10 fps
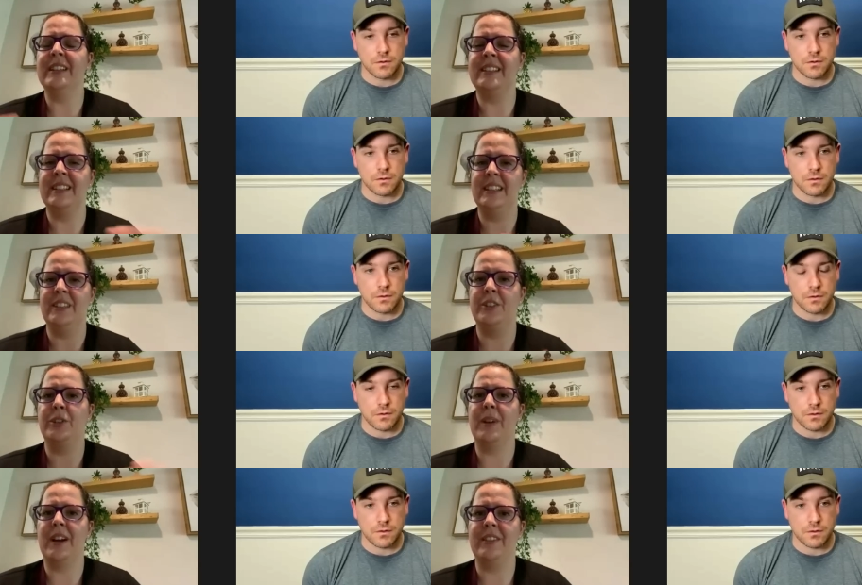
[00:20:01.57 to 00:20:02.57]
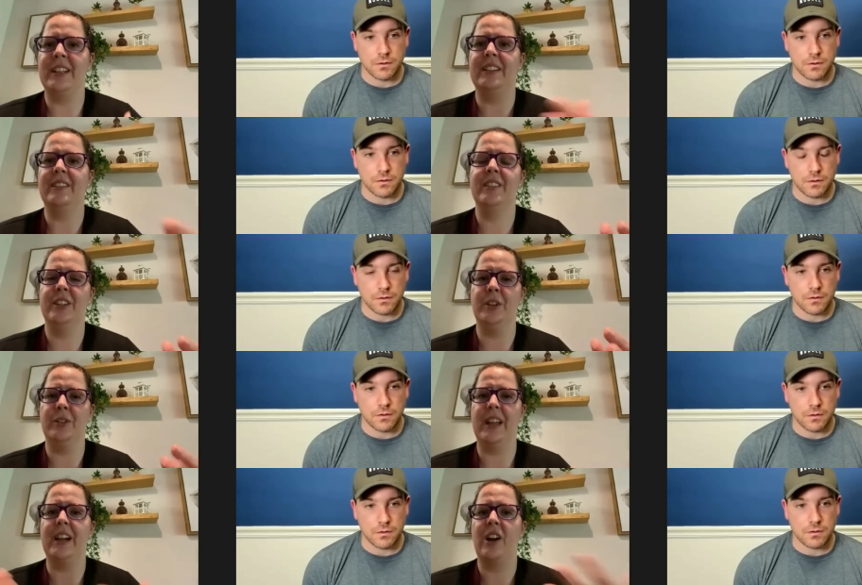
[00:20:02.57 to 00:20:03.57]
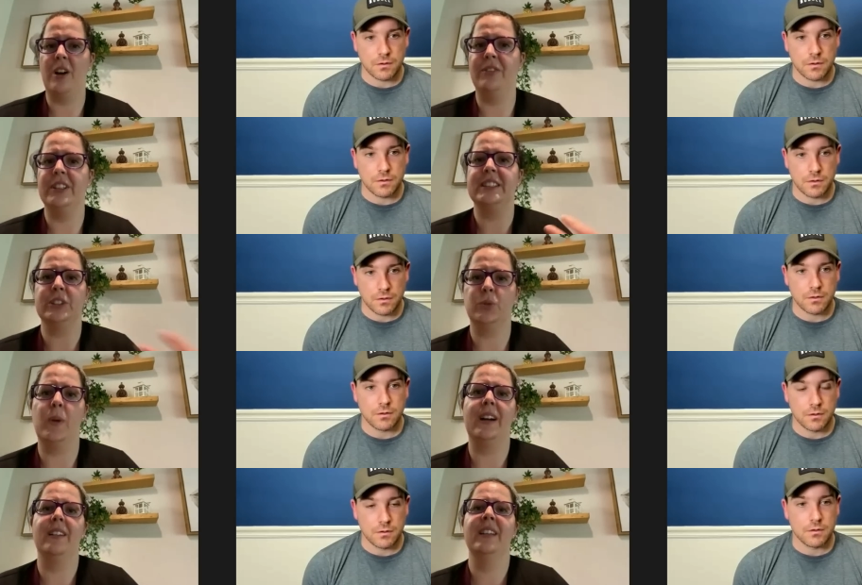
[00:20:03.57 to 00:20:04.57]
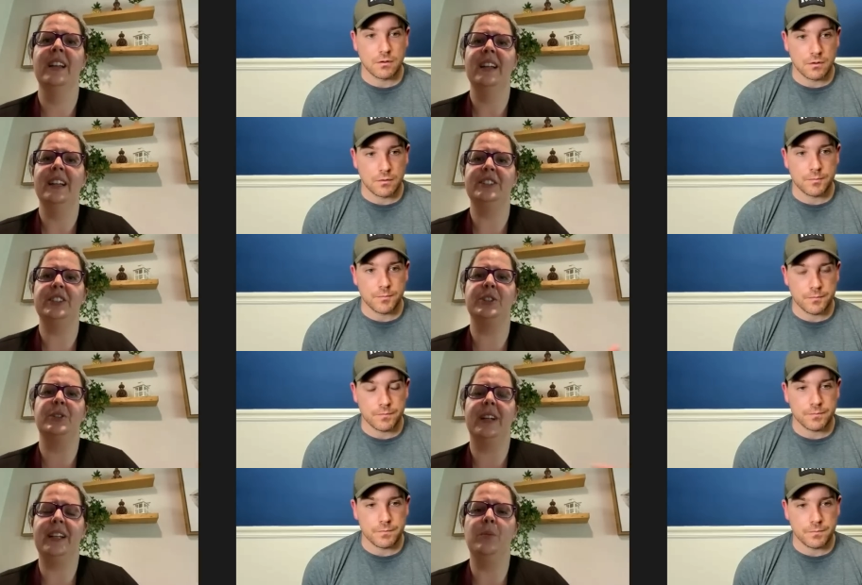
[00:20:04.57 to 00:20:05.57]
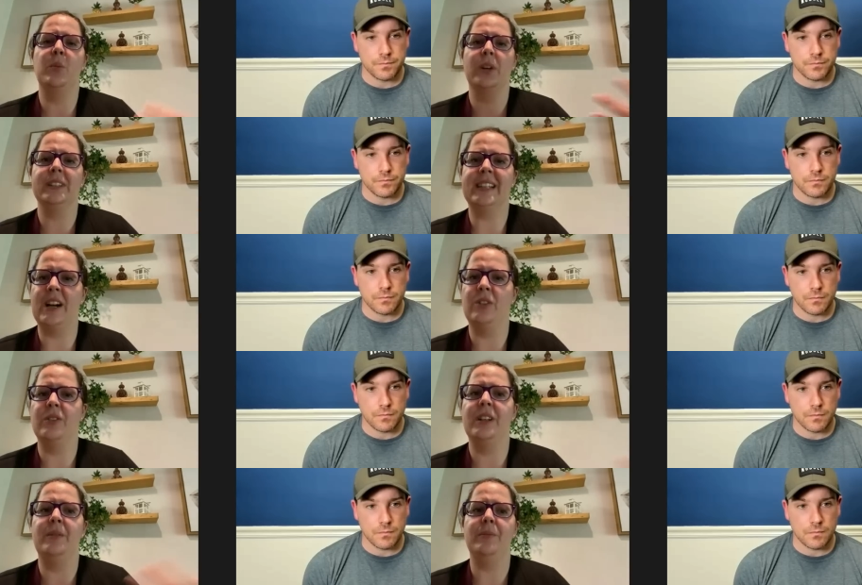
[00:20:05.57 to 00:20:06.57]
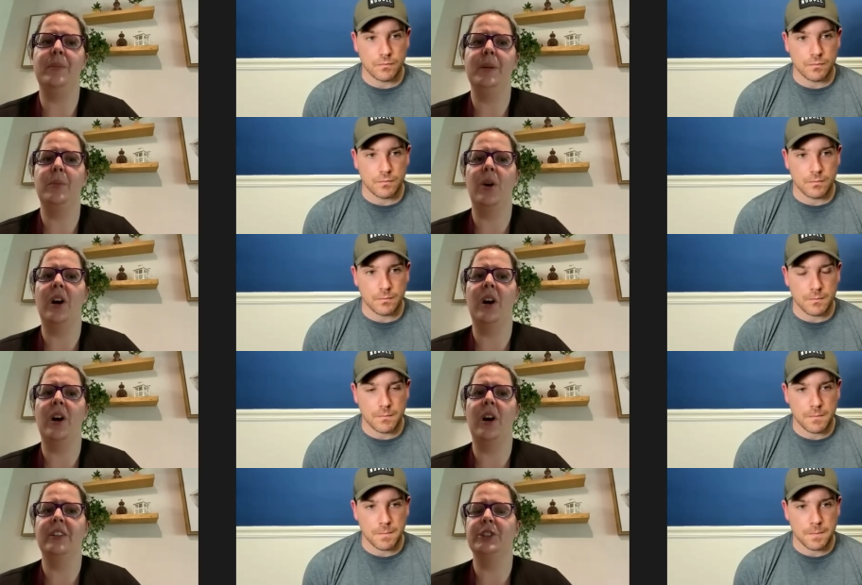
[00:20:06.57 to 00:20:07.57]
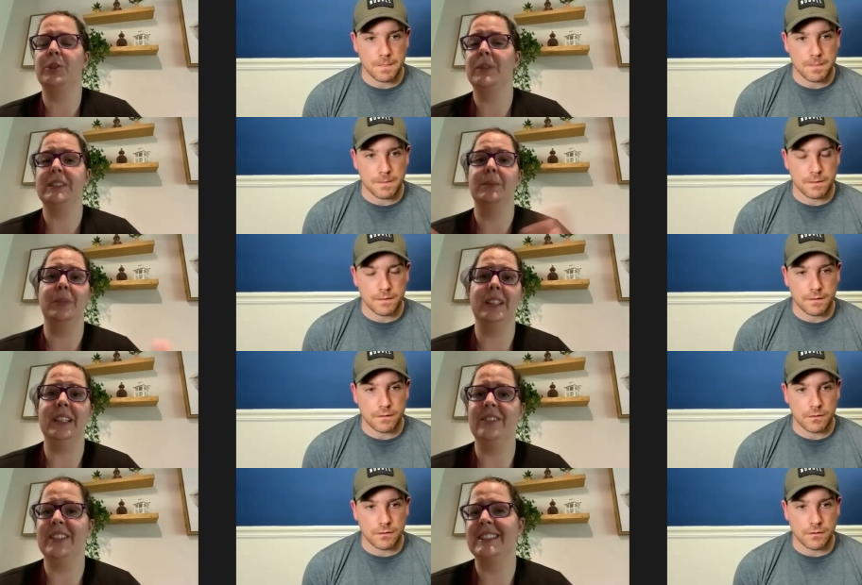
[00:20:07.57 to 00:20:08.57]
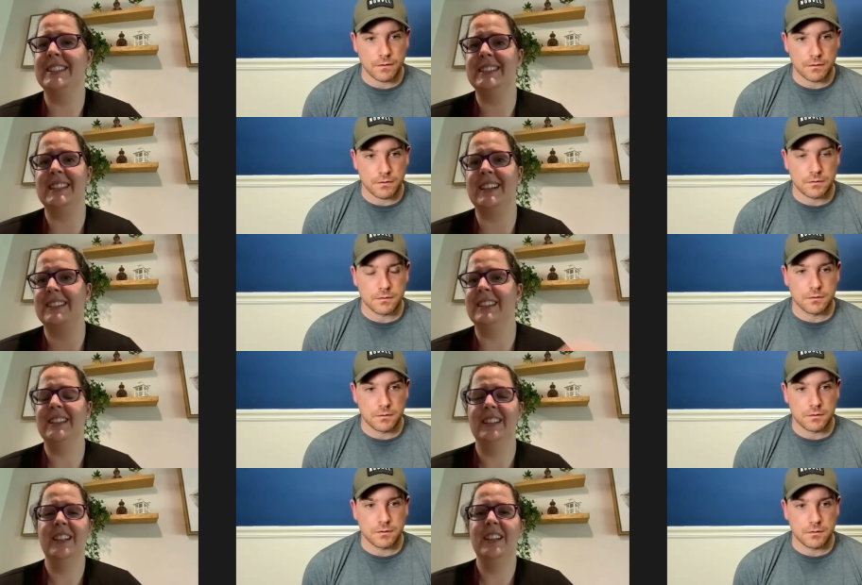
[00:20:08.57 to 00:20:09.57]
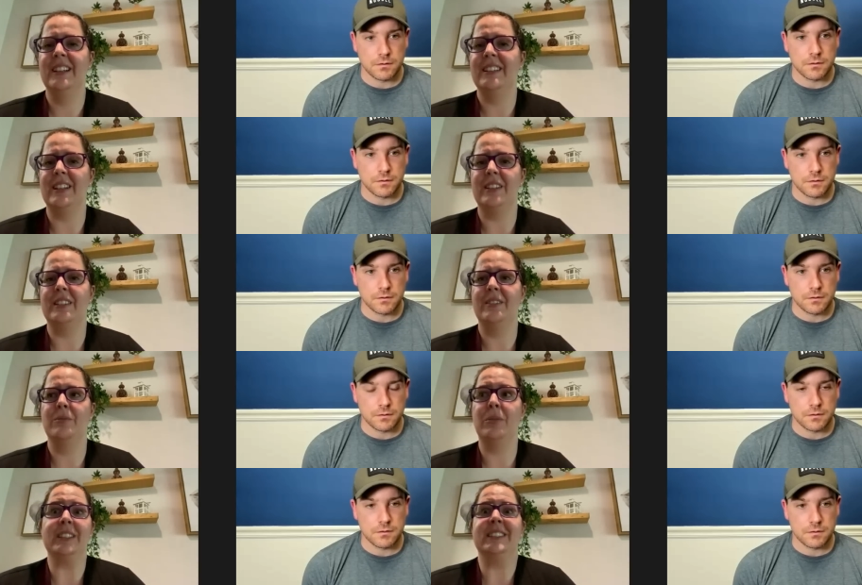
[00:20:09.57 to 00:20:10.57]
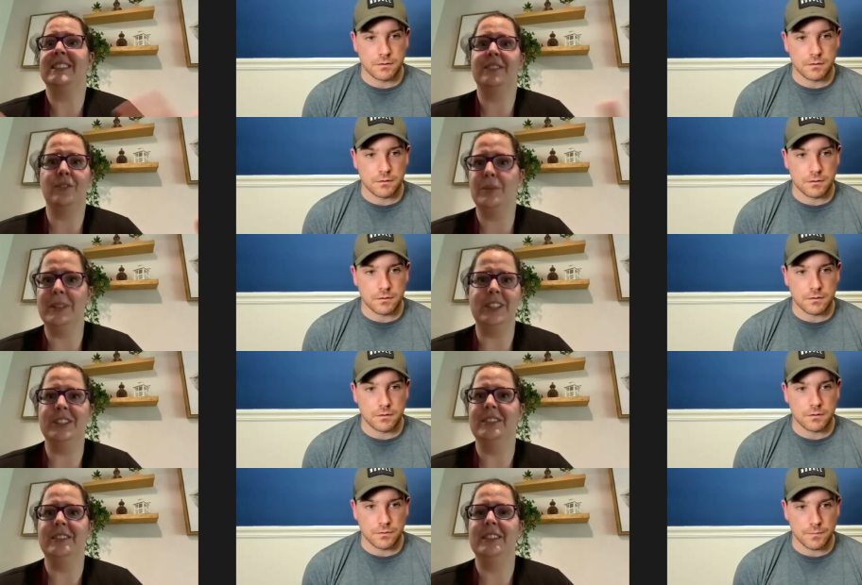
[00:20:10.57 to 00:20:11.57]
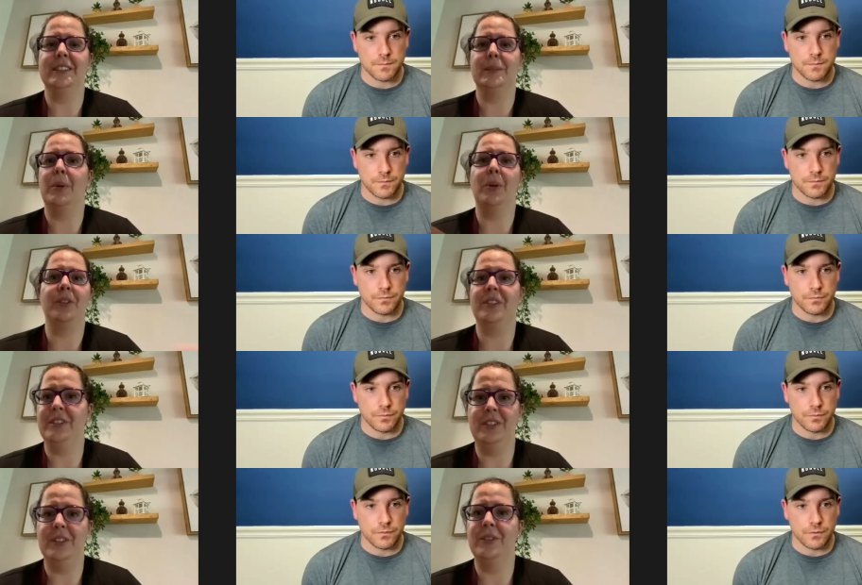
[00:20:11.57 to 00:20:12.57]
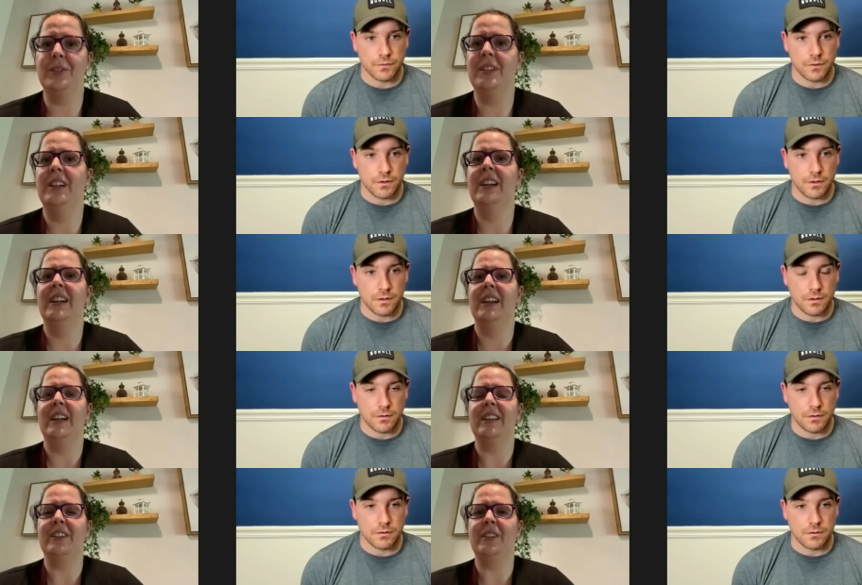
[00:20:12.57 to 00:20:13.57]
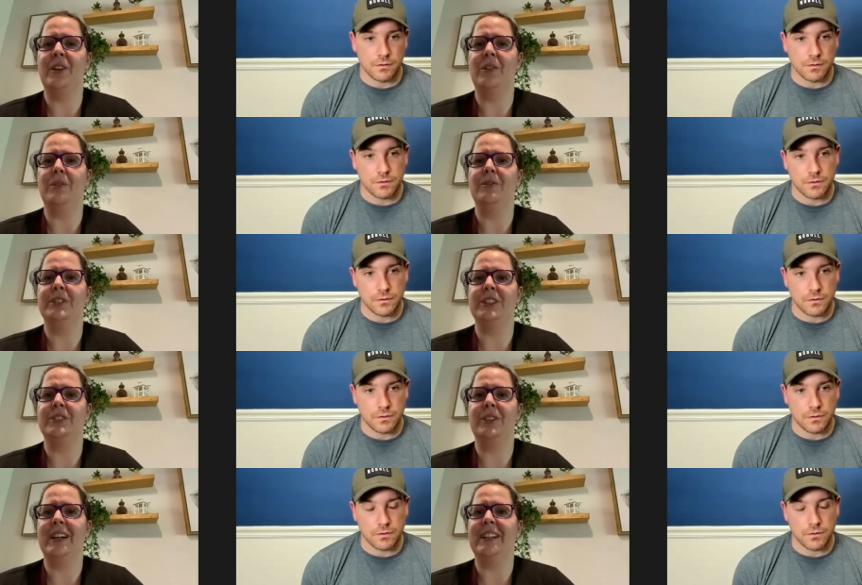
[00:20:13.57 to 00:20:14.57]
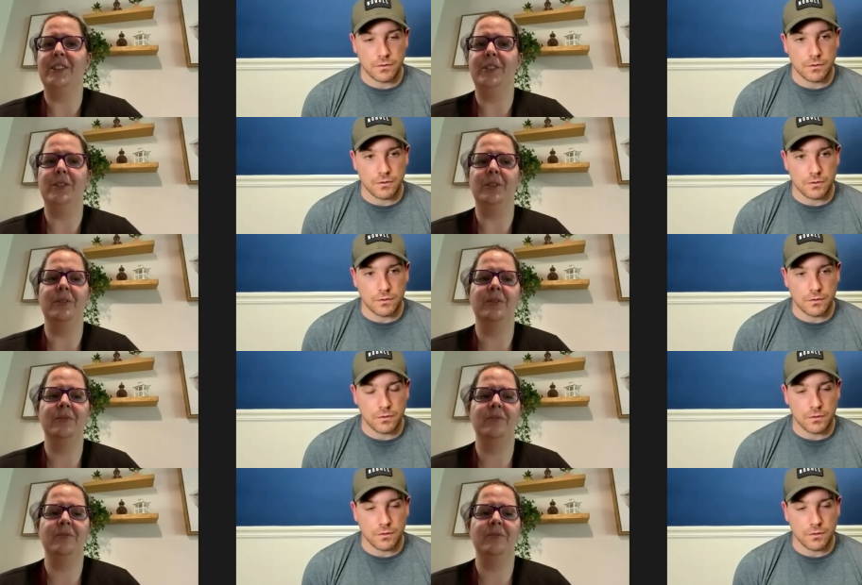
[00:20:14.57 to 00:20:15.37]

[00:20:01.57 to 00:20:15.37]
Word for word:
Speaker 1: incidents surrounding you know that conflict as well it's just creating more doubt and people aren't, aren't sure what to believe and that's exactly like what disinformation is supposed to do and so just trying to